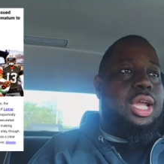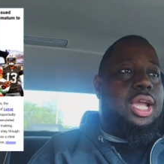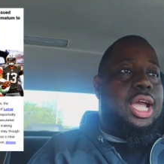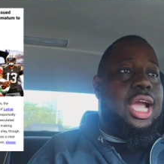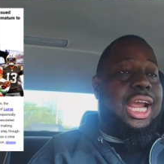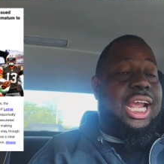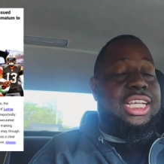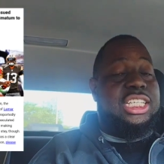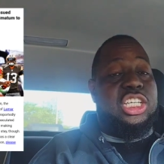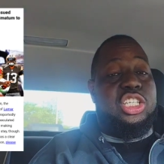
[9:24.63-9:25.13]
I
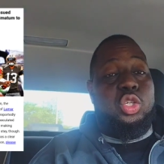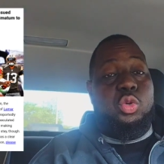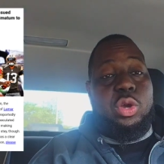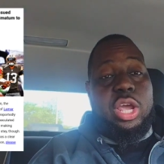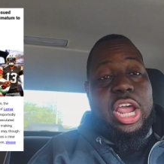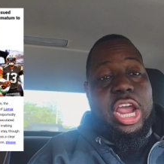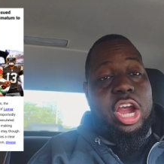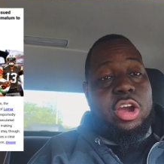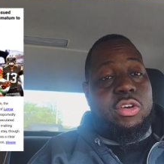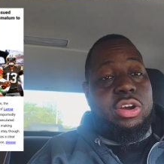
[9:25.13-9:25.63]
guess, a new
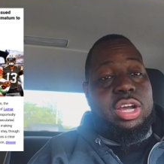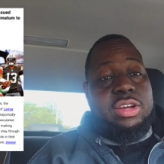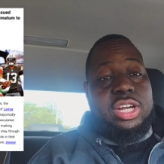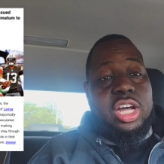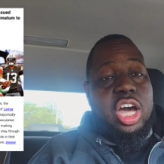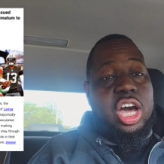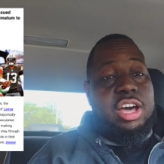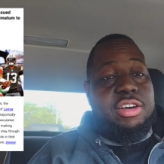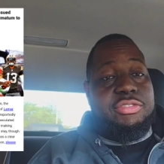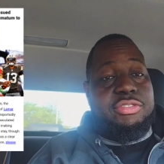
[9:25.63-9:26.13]
era of the
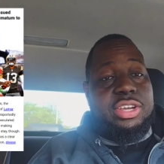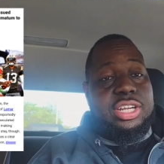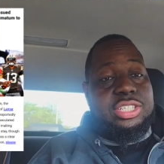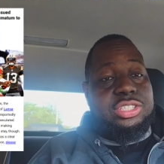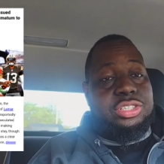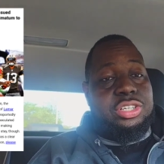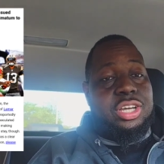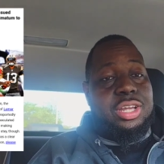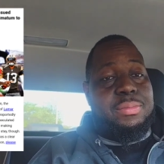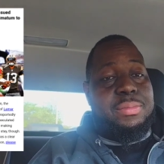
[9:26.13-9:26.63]
offense,
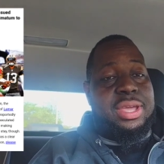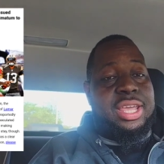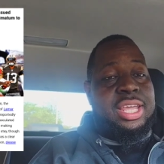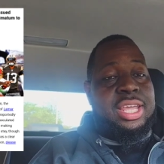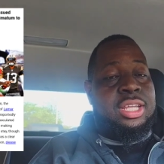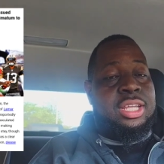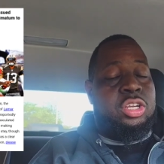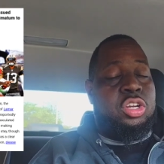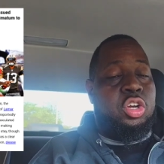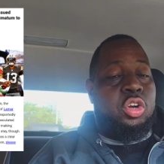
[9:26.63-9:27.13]
you know what I
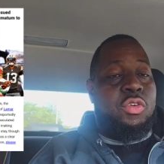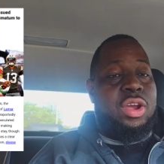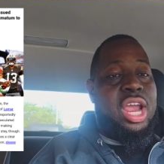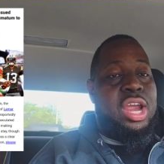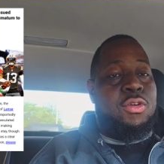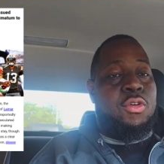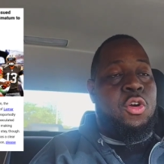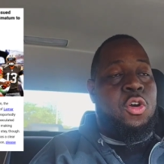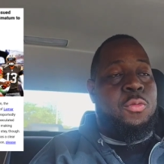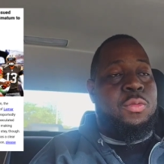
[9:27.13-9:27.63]
mean? You know, Greg
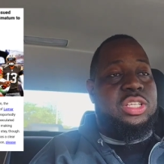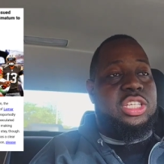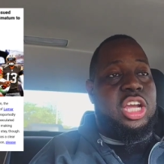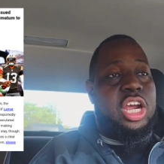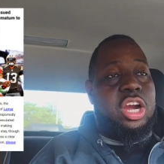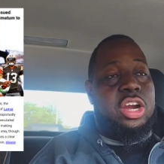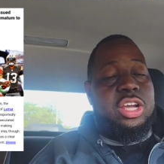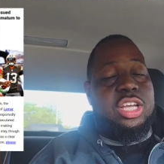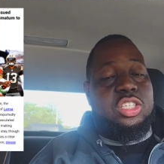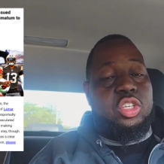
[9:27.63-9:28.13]
Roman's
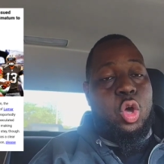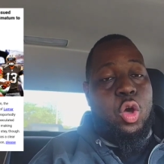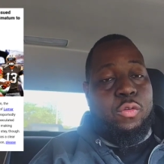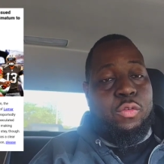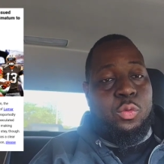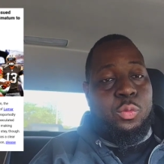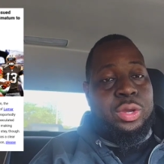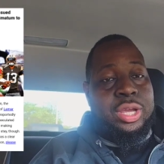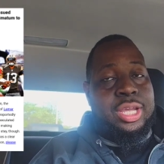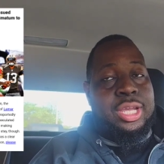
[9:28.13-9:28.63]
era is over
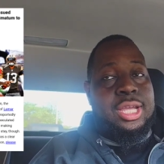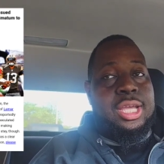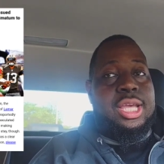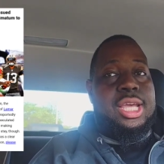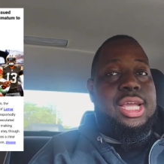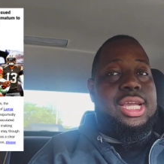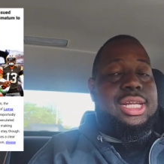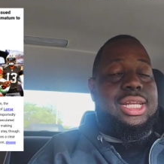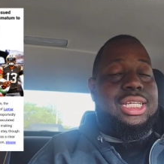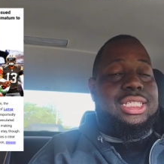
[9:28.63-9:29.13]
with.
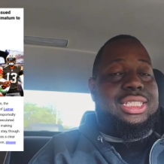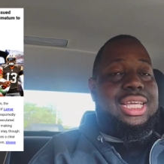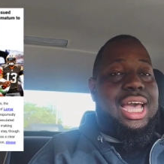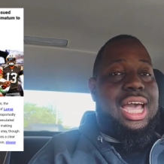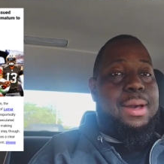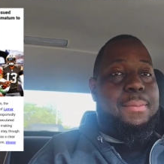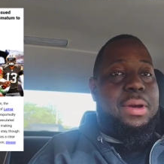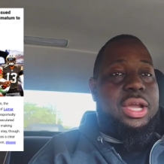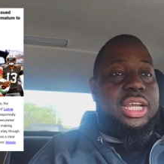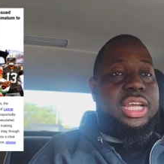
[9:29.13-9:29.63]
This
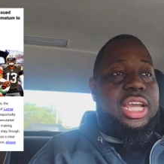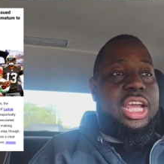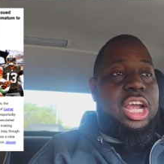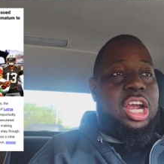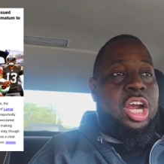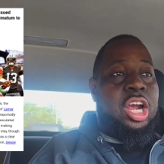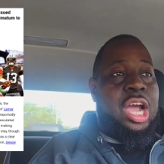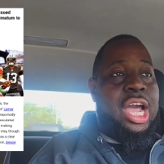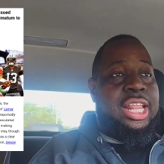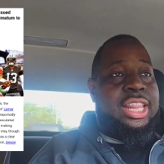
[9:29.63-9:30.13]
Todd Monken
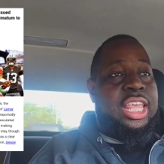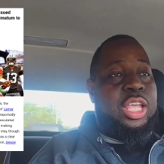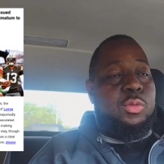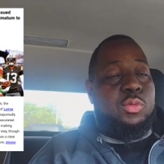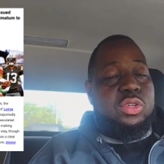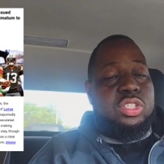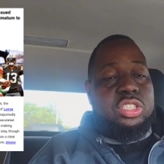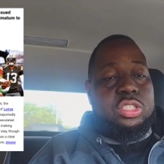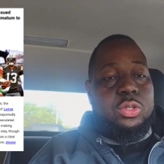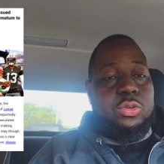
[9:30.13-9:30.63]
era, I think, will
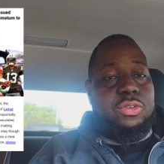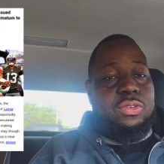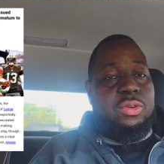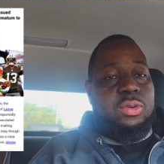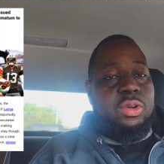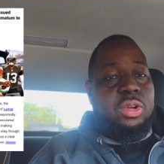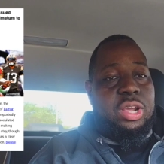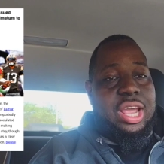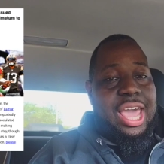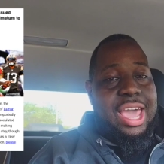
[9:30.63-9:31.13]
still
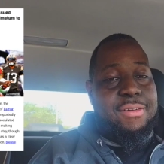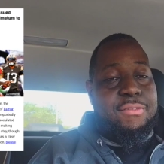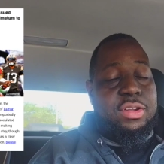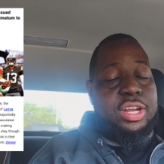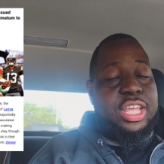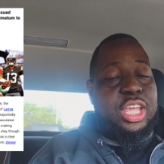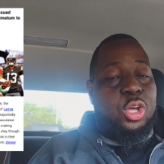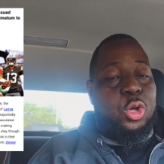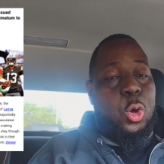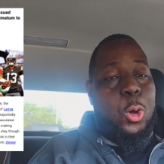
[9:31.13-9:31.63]

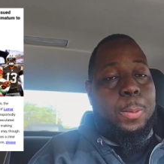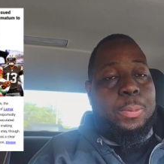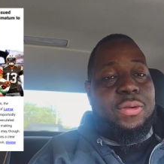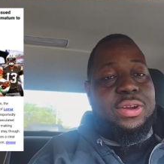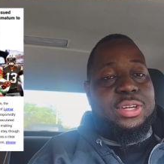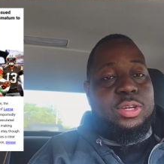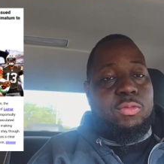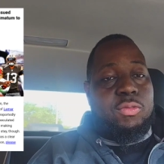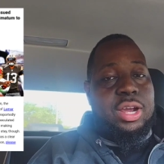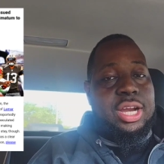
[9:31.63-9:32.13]
heavily incorporate
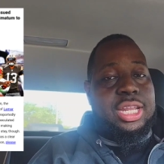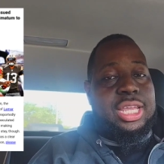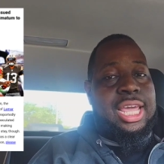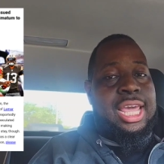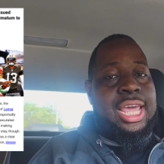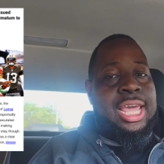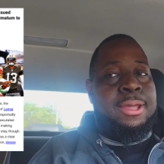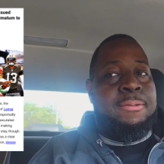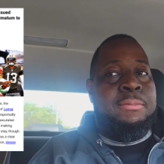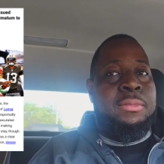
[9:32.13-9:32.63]
the run
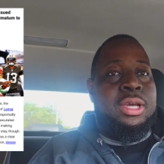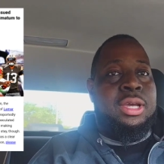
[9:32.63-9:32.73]
game,